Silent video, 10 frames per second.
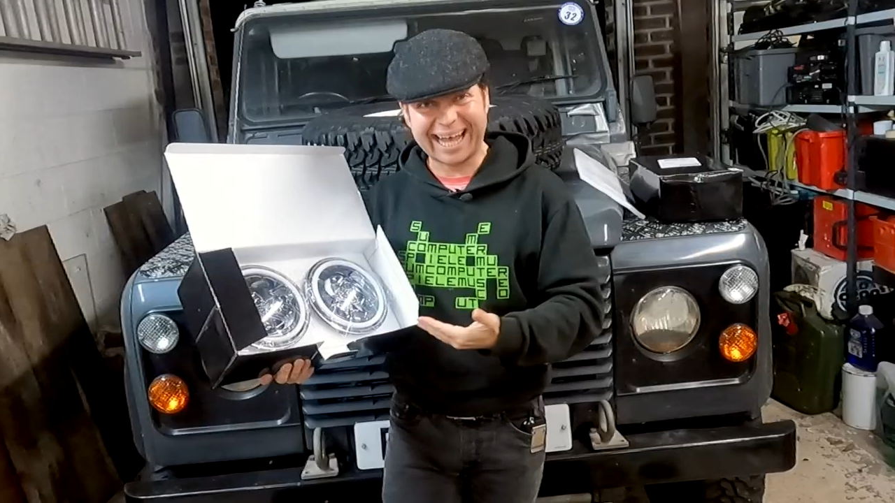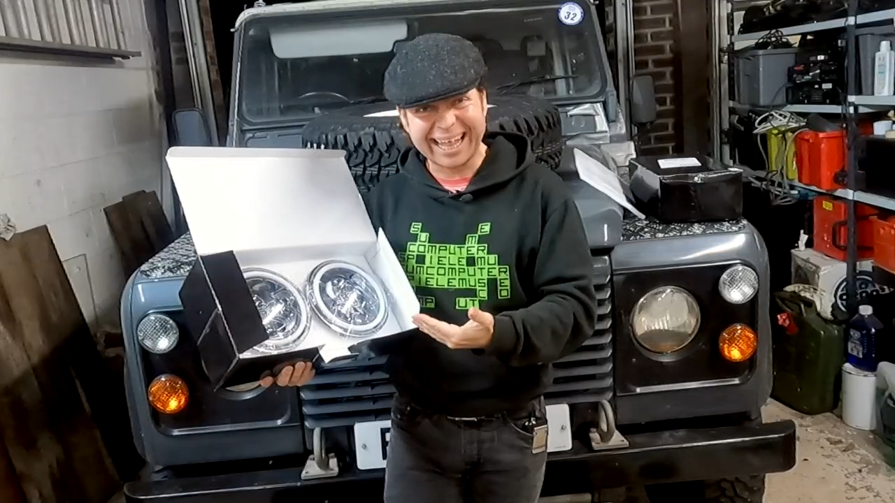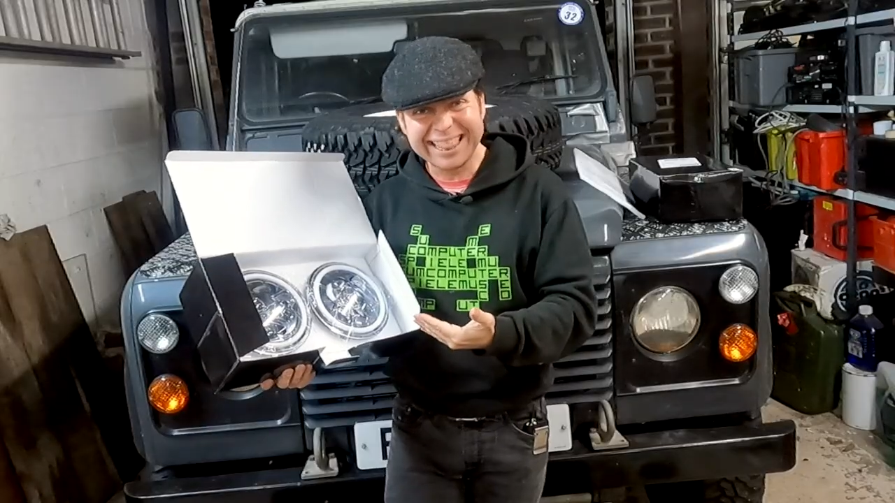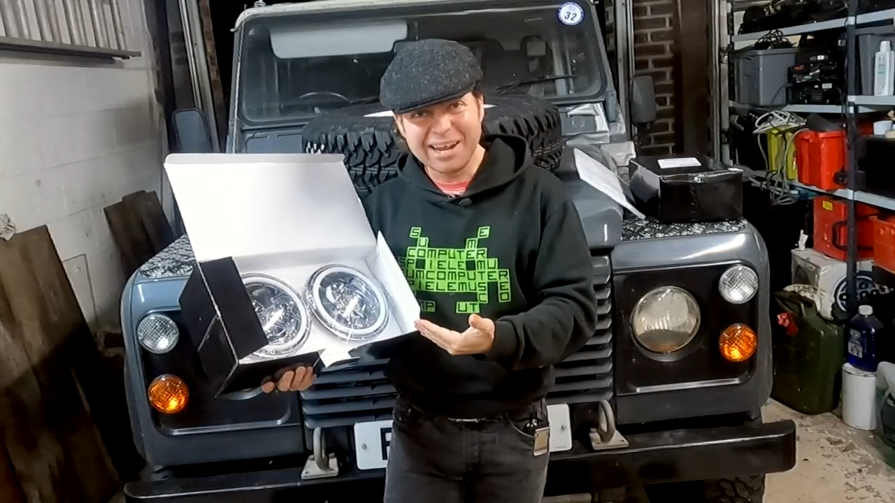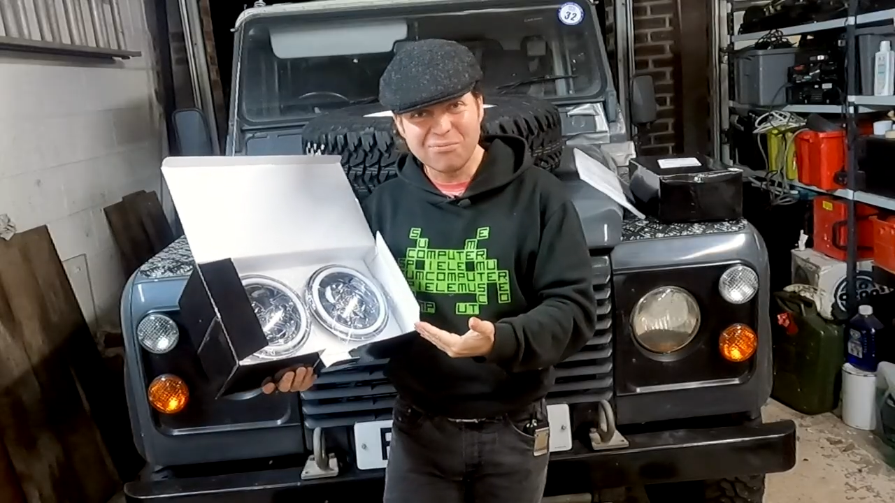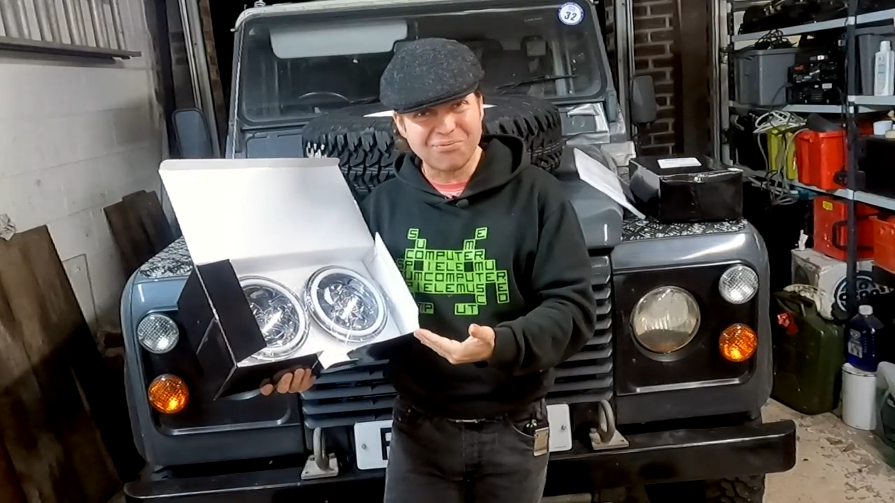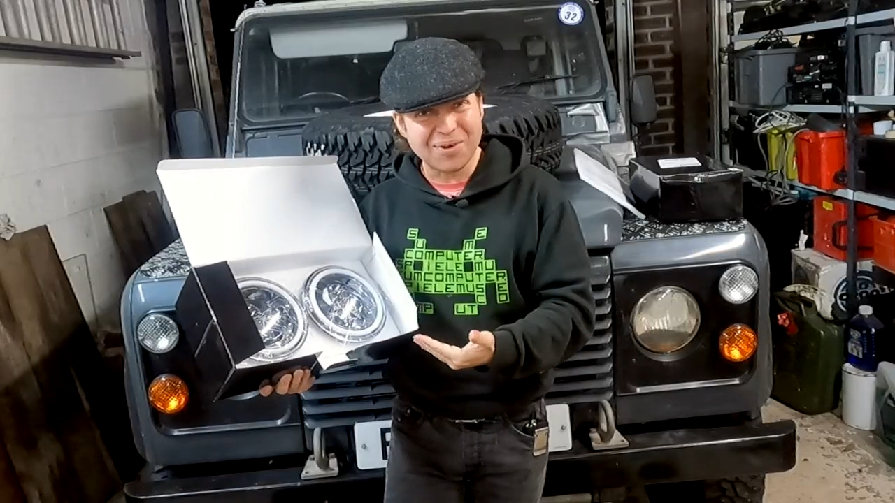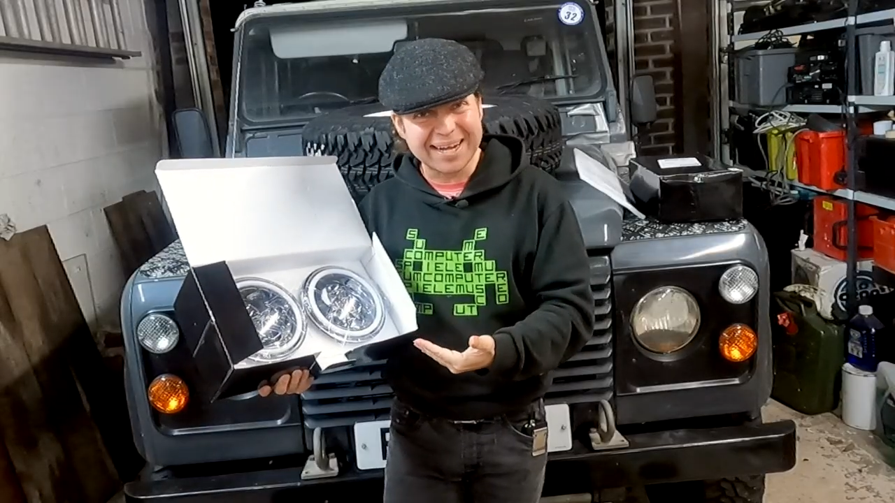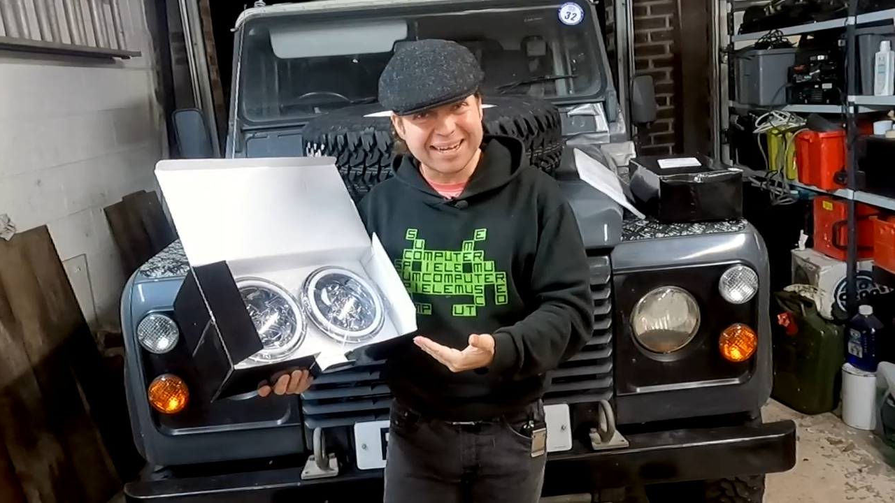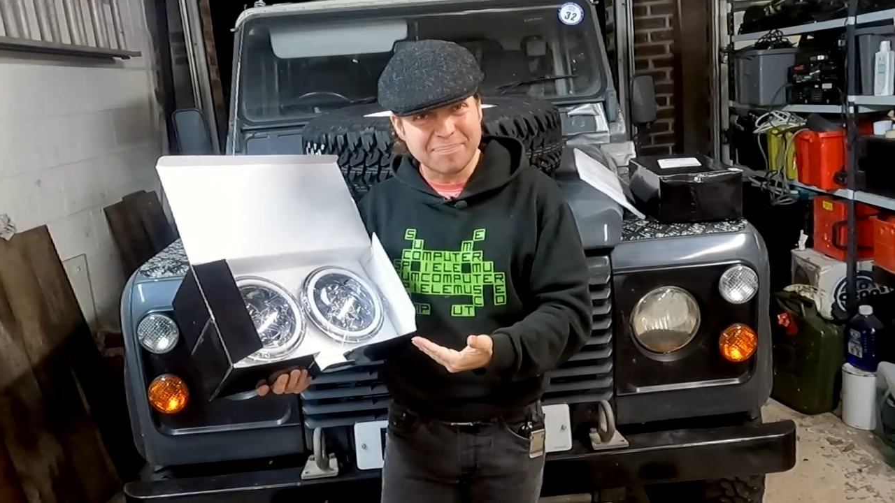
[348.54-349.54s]
Can they
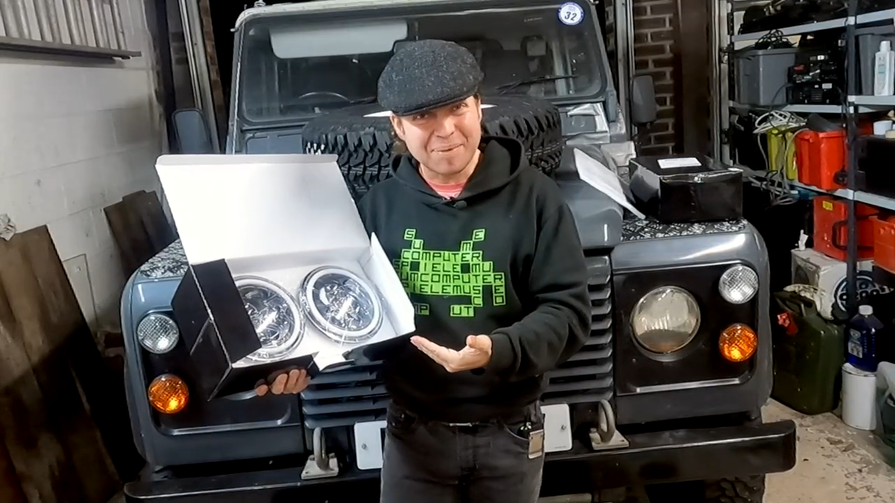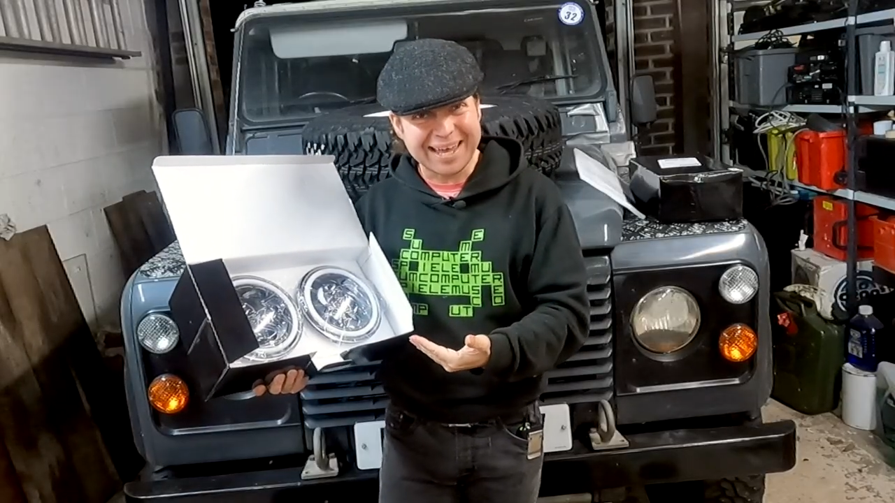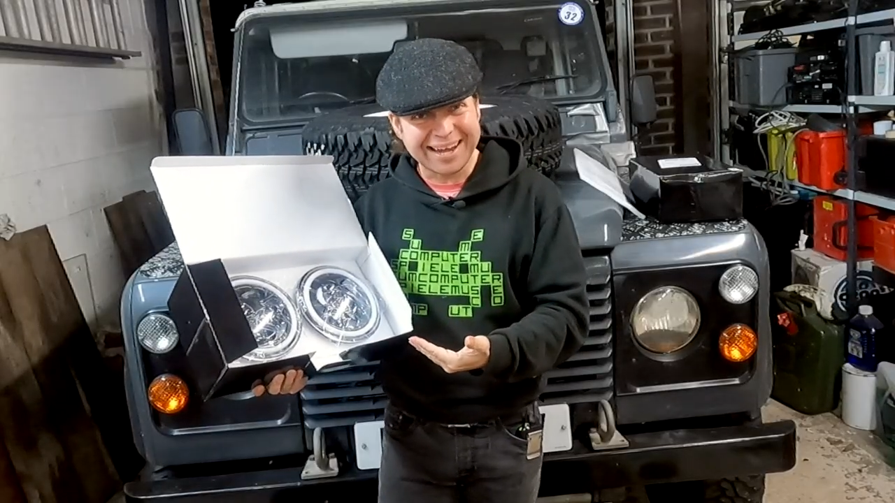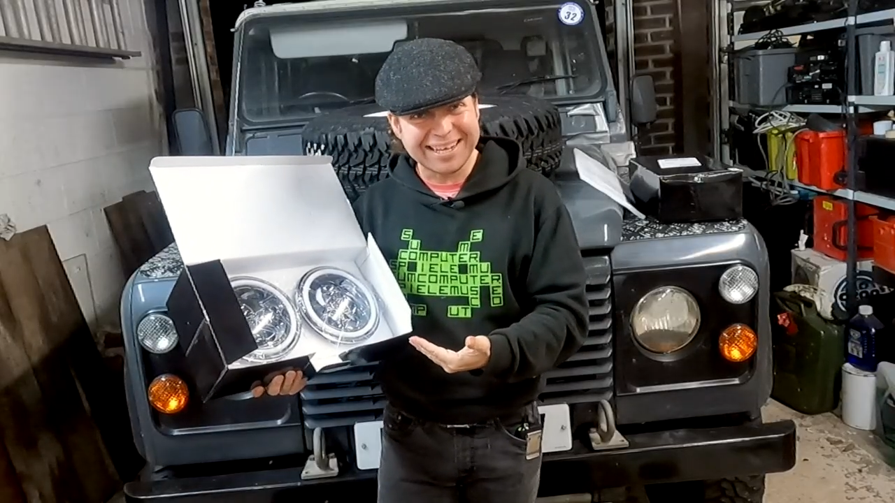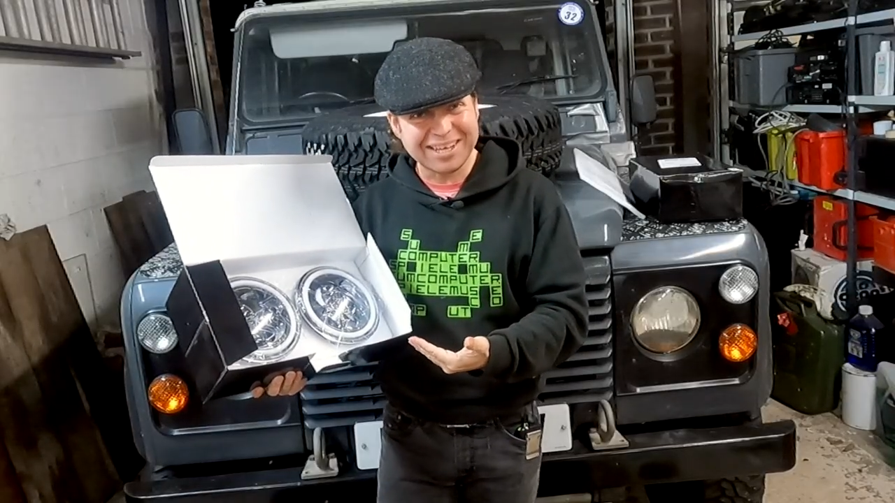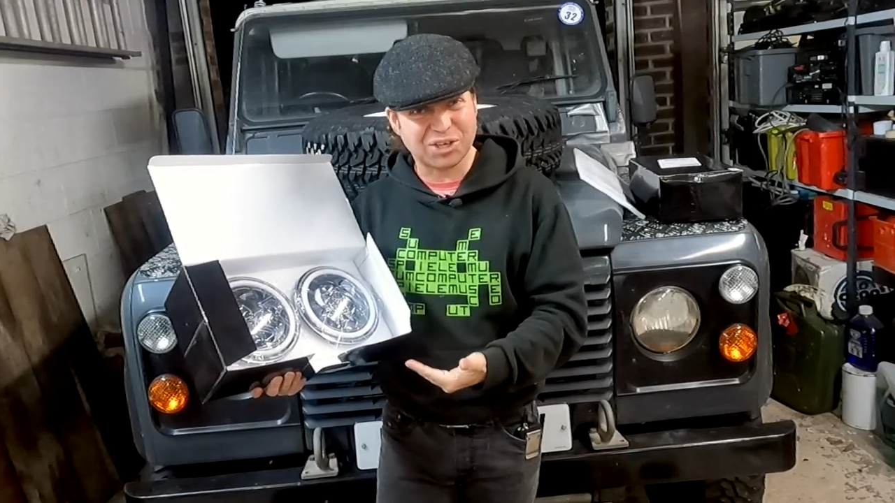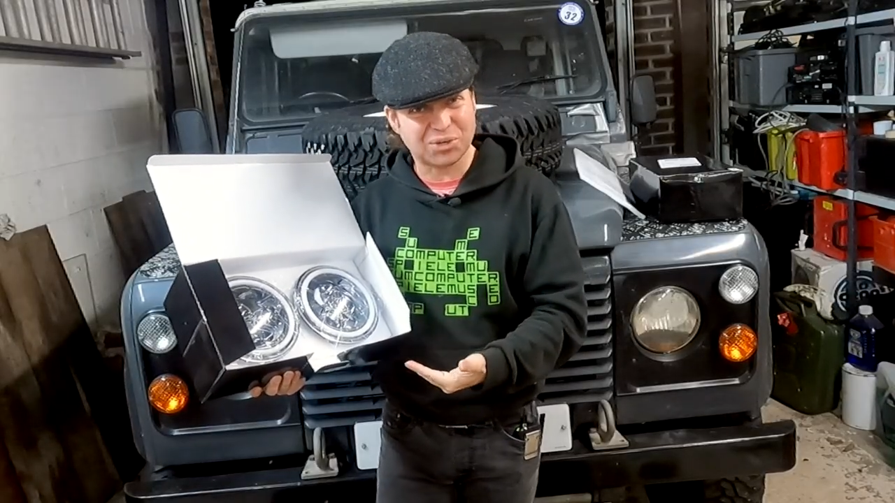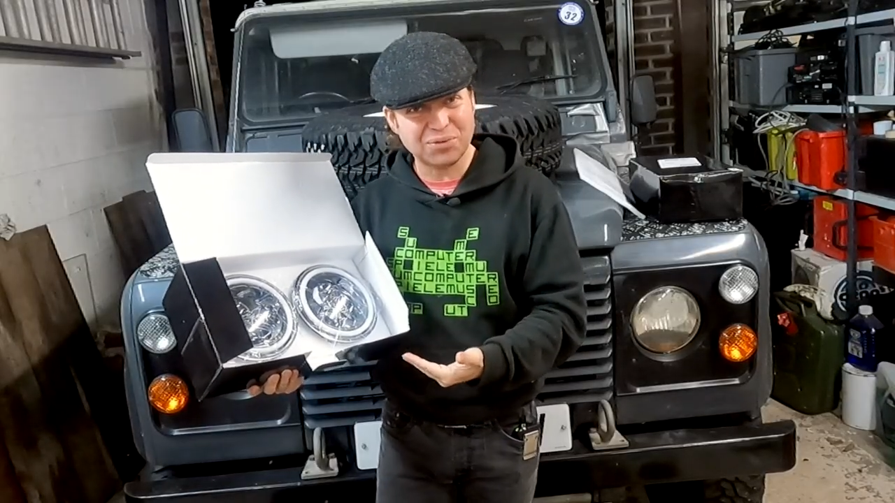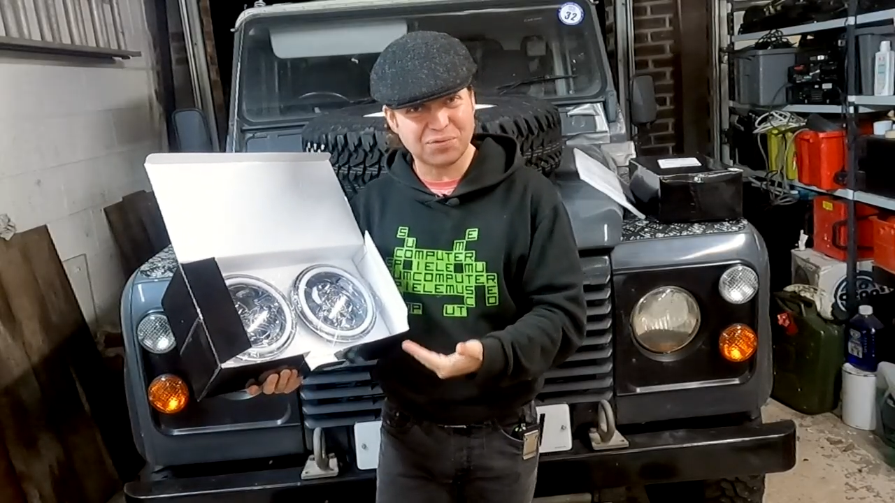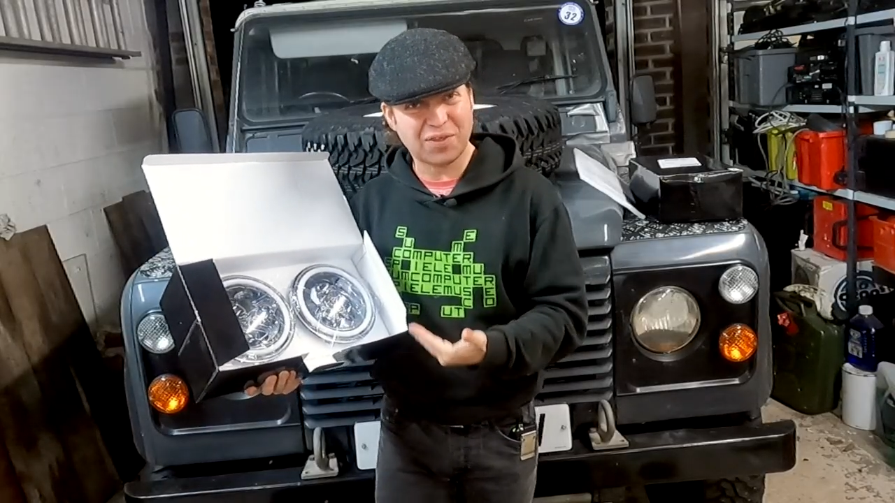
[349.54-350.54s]
really be any
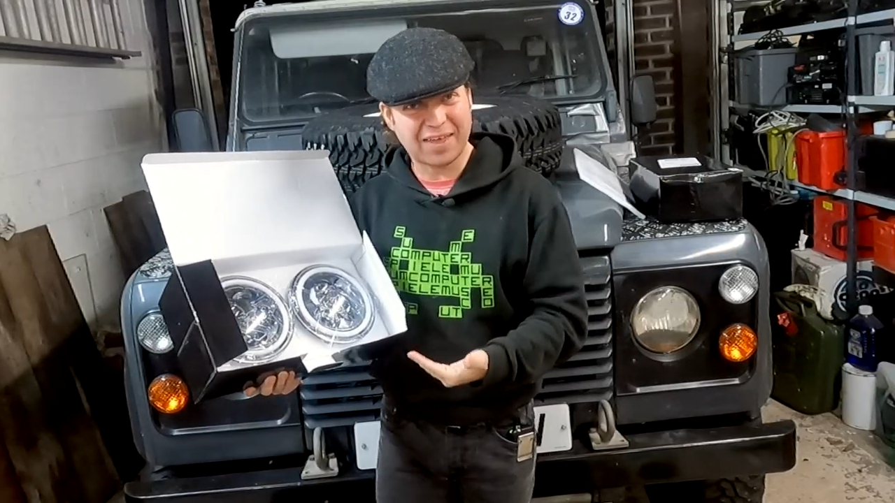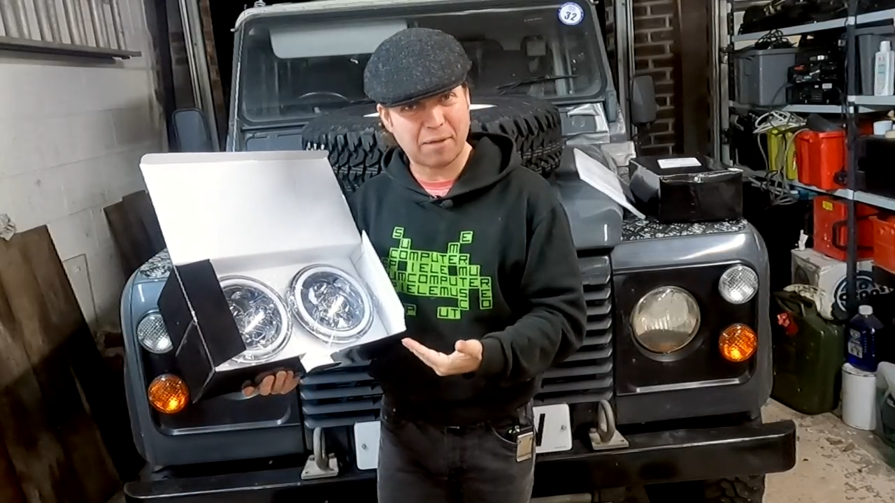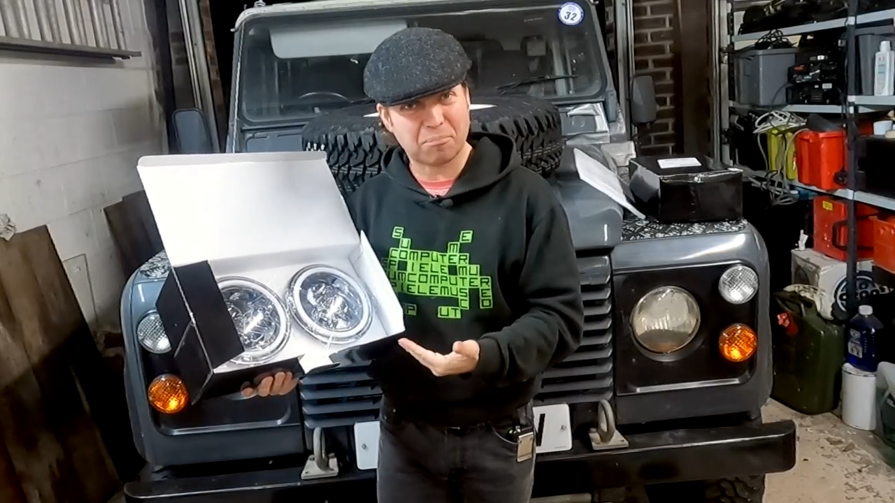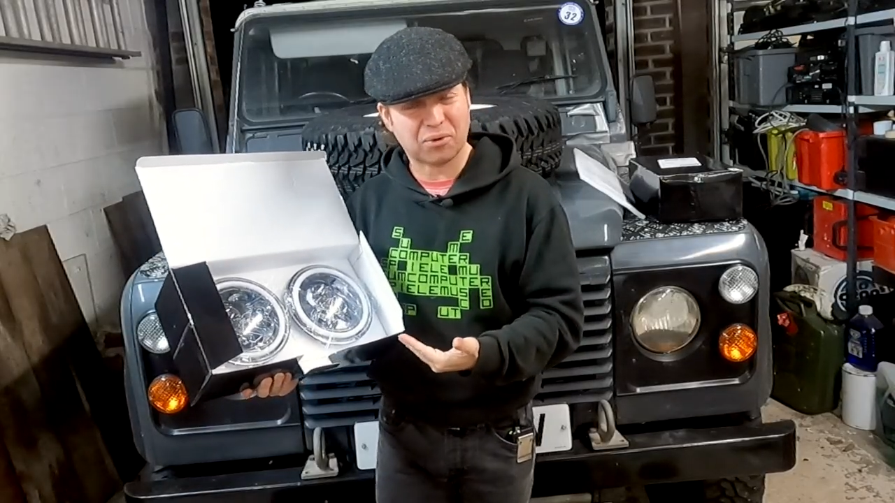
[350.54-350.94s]
good for that